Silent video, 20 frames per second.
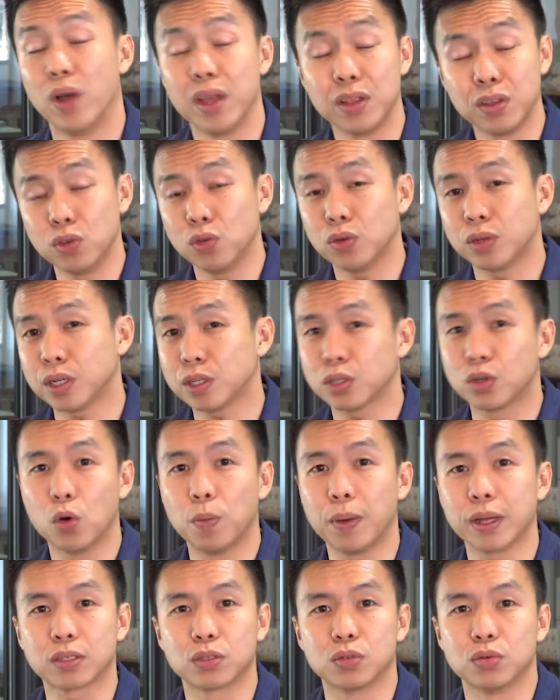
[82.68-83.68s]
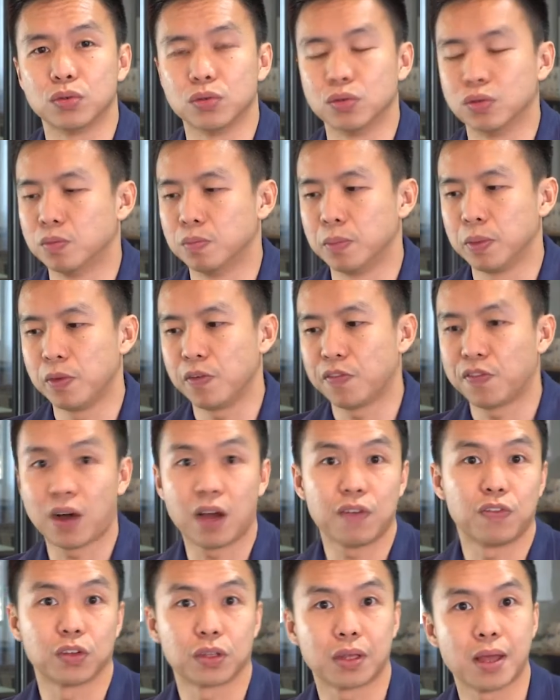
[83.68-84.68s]
When you just go back to maybe
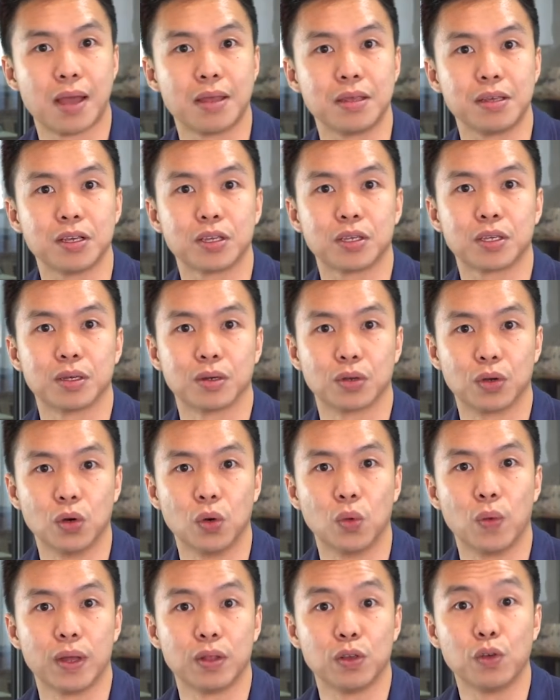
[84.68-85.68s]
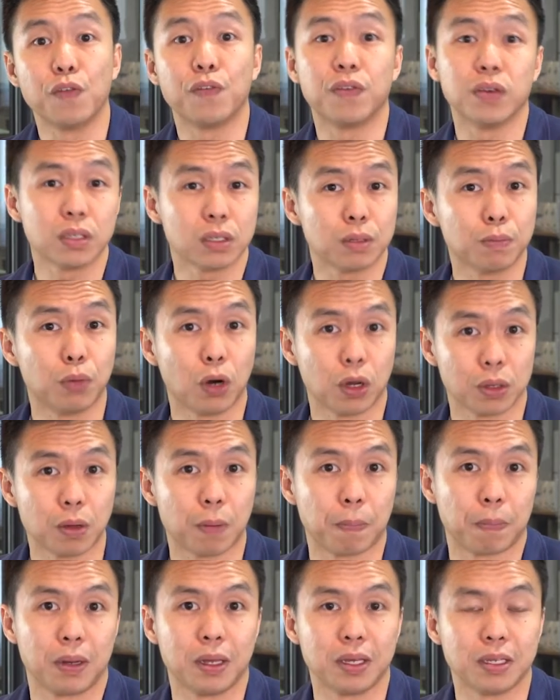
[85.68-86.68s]
5 or 10 years ago when you first bought
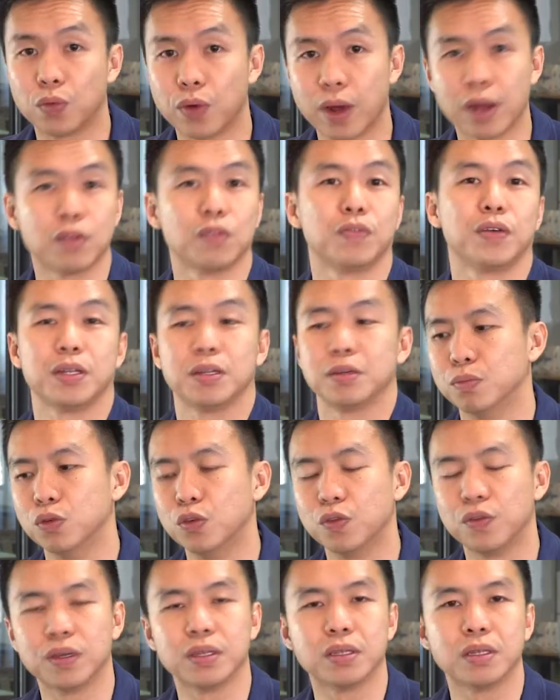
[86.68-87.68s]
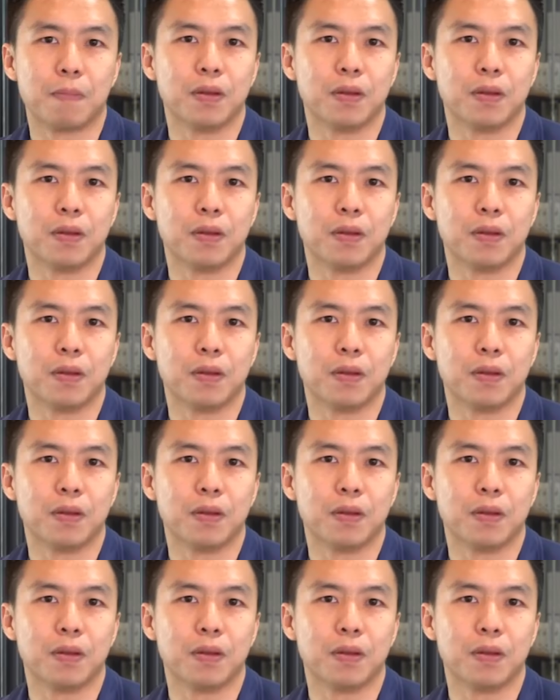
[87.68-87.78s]
your place, renovated, moved in,